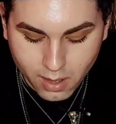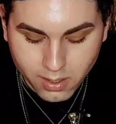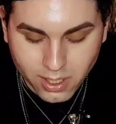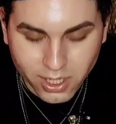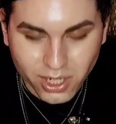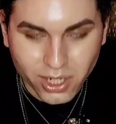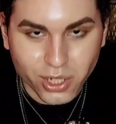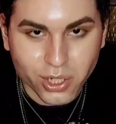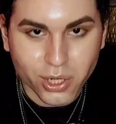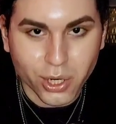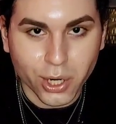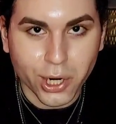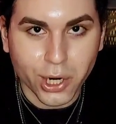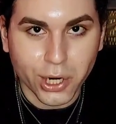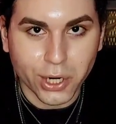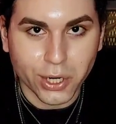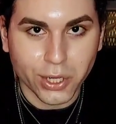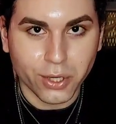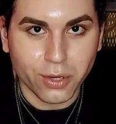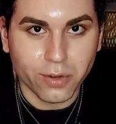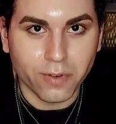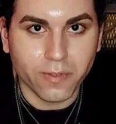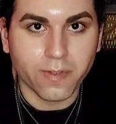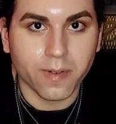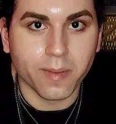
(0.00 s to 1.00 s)
deter
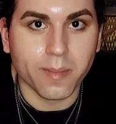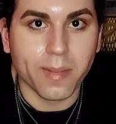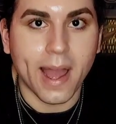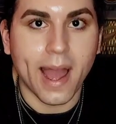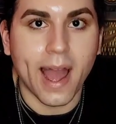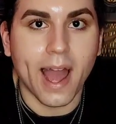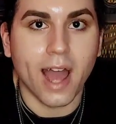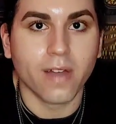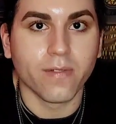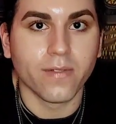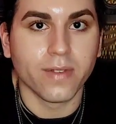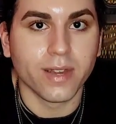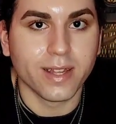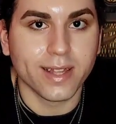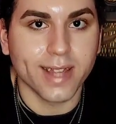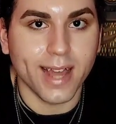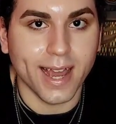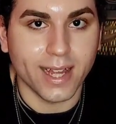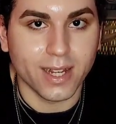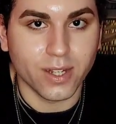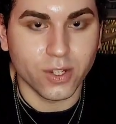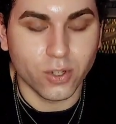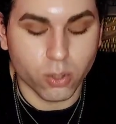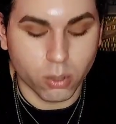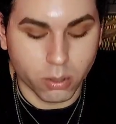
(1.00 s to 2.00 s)
you from having
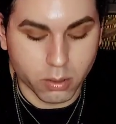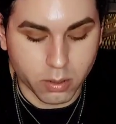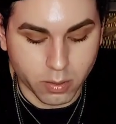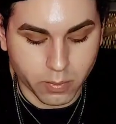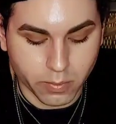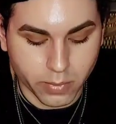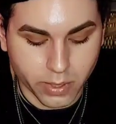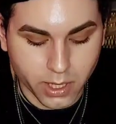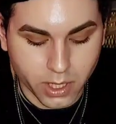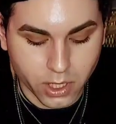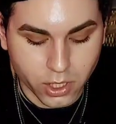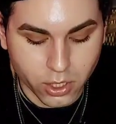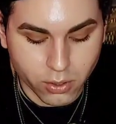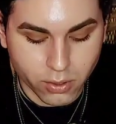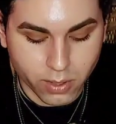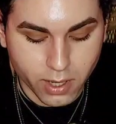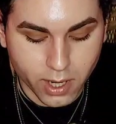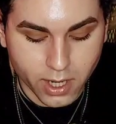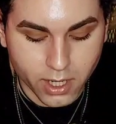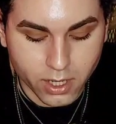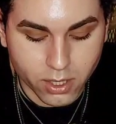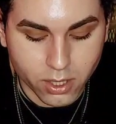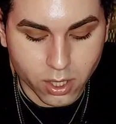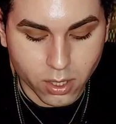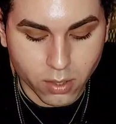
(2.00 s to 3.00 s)
that enjoyment, because you
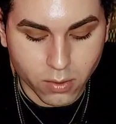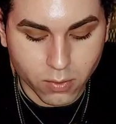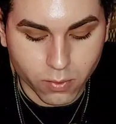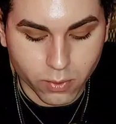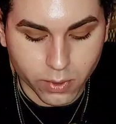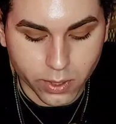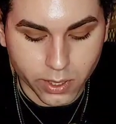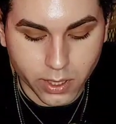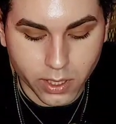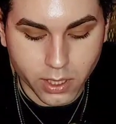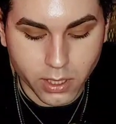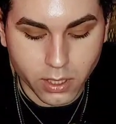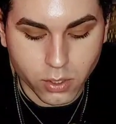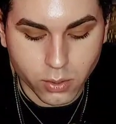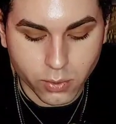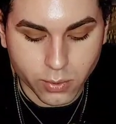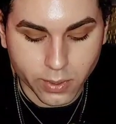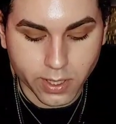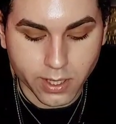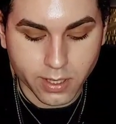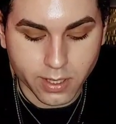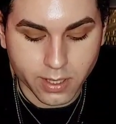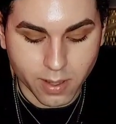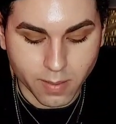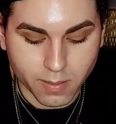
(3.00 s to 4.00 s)
guys are really
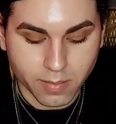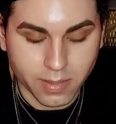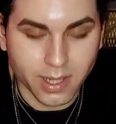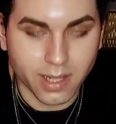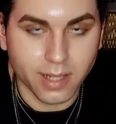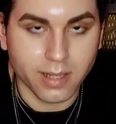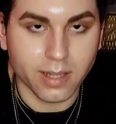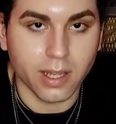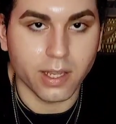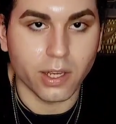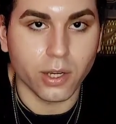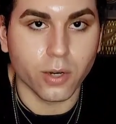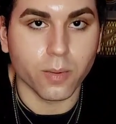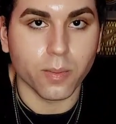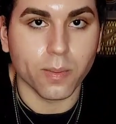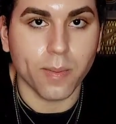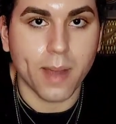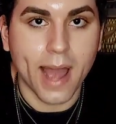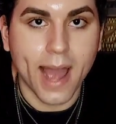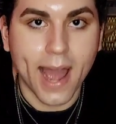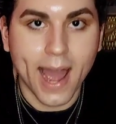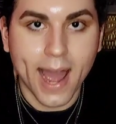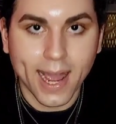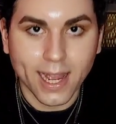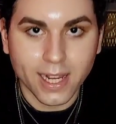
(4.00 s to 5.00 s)
doing something that you're
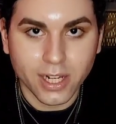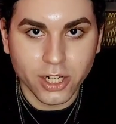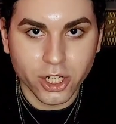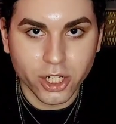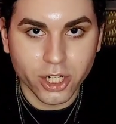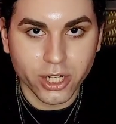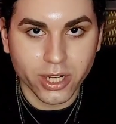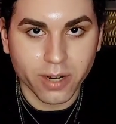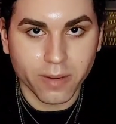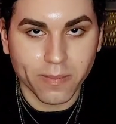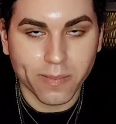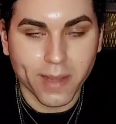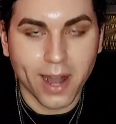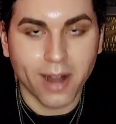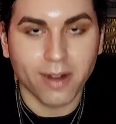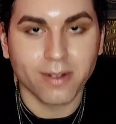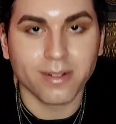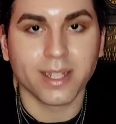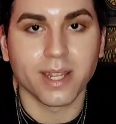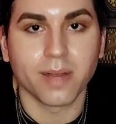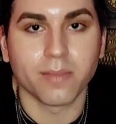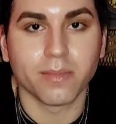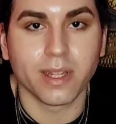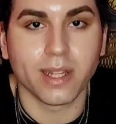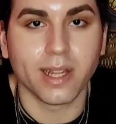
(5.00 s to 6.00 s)
passionate
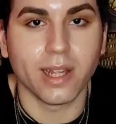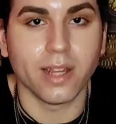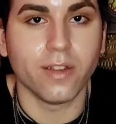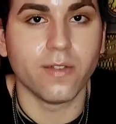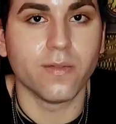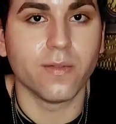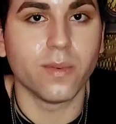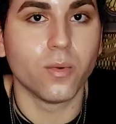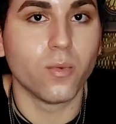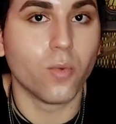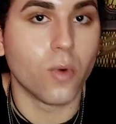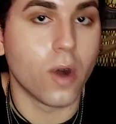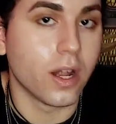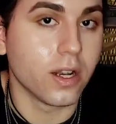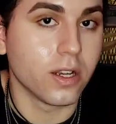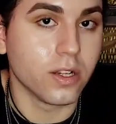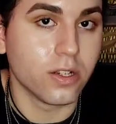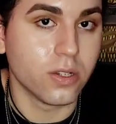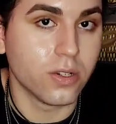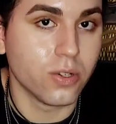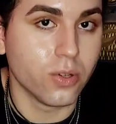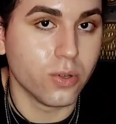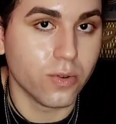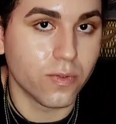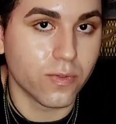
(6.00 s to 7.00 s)
about, something that you've been wanting
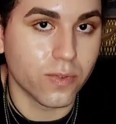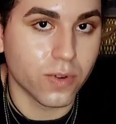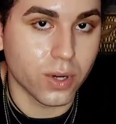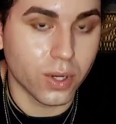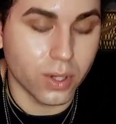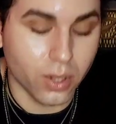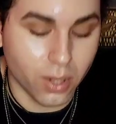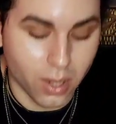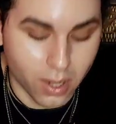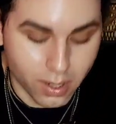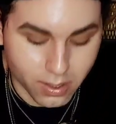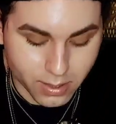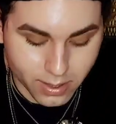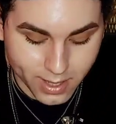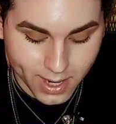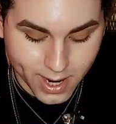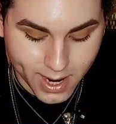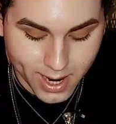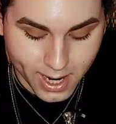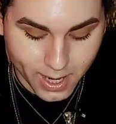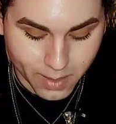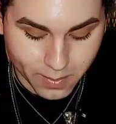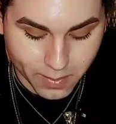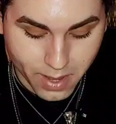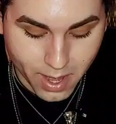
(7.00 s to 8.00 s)
to do for a long
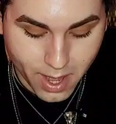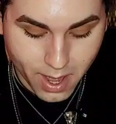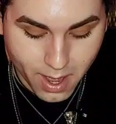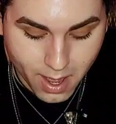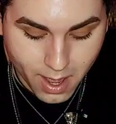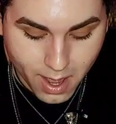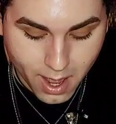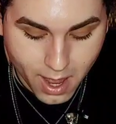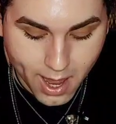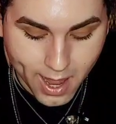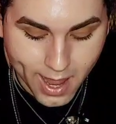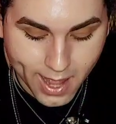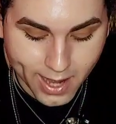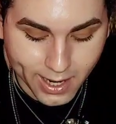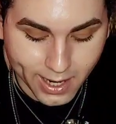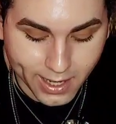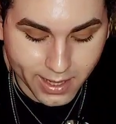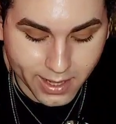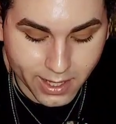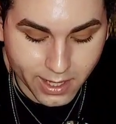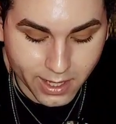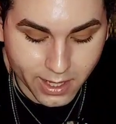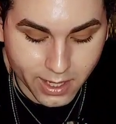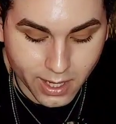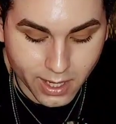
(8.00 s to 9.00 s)
time. And I
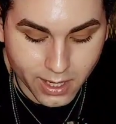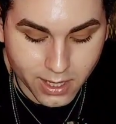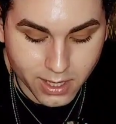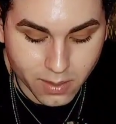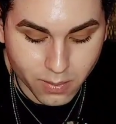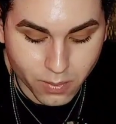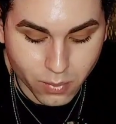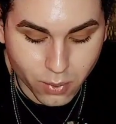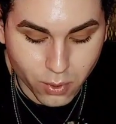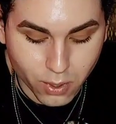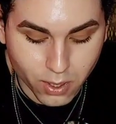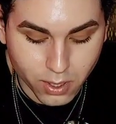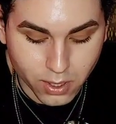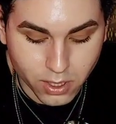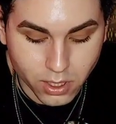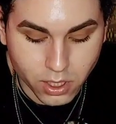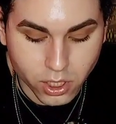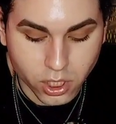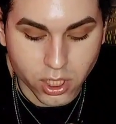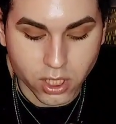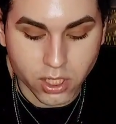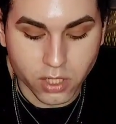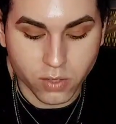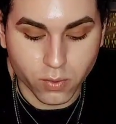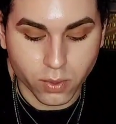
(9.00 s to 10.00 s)
think it's important to
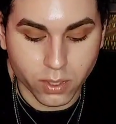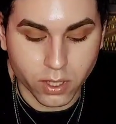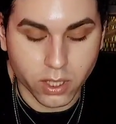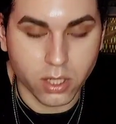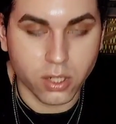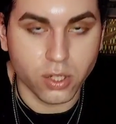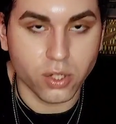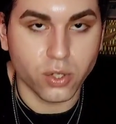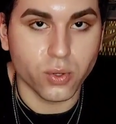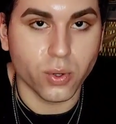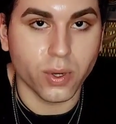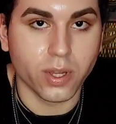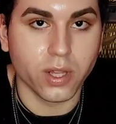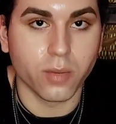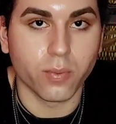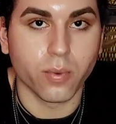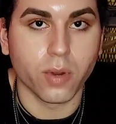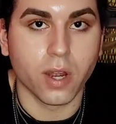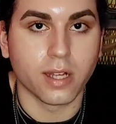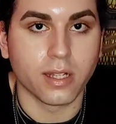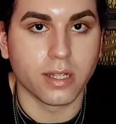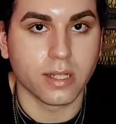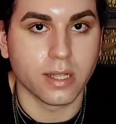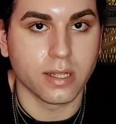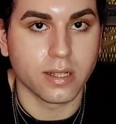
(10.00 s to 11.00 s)
just really enjoy the
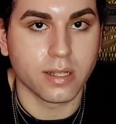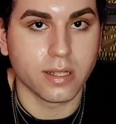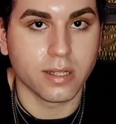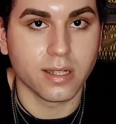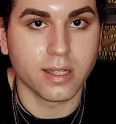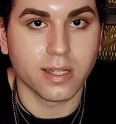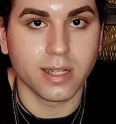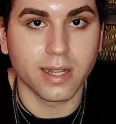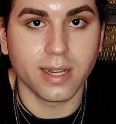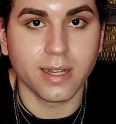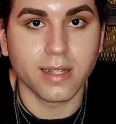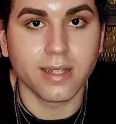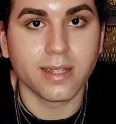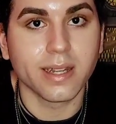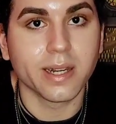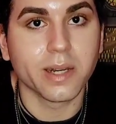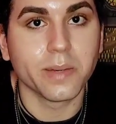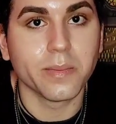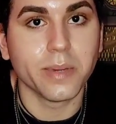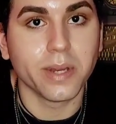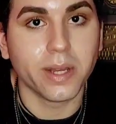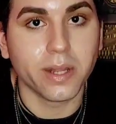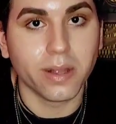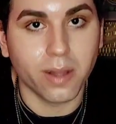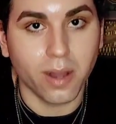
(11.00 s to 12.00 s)
process, because it is going
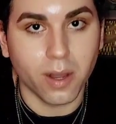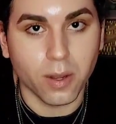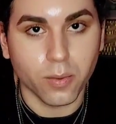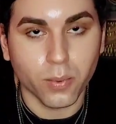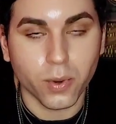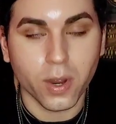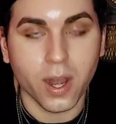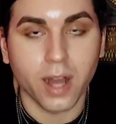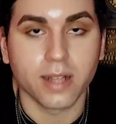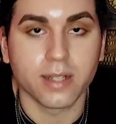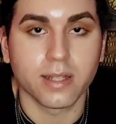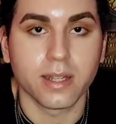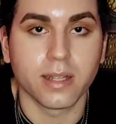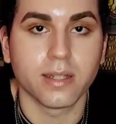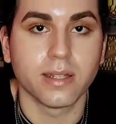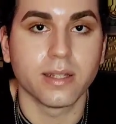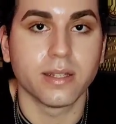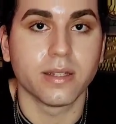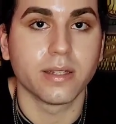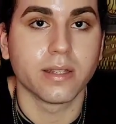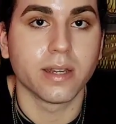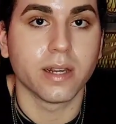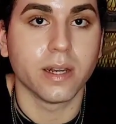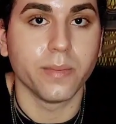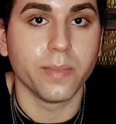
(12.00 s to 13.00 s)
to be a long process.
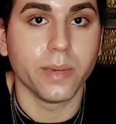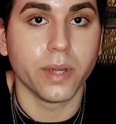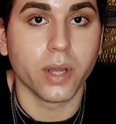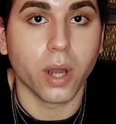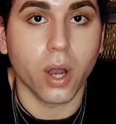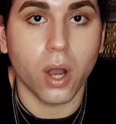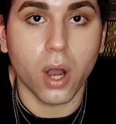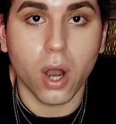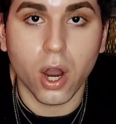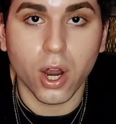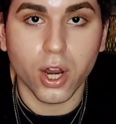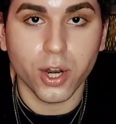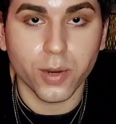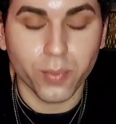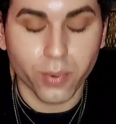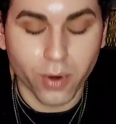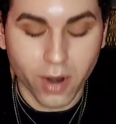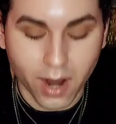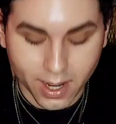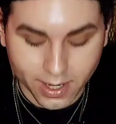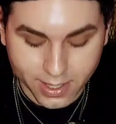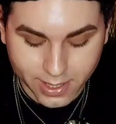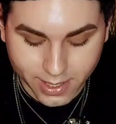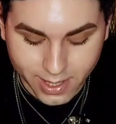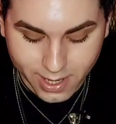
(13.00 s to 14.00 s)
It's going to be a hard
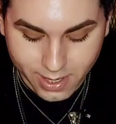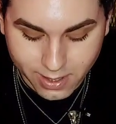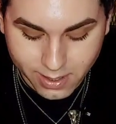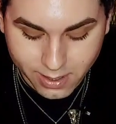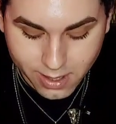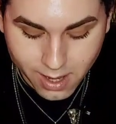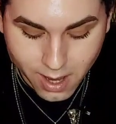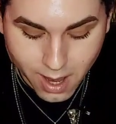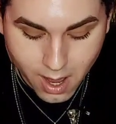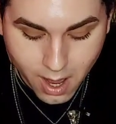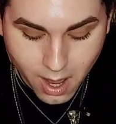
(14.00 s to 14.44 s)
process,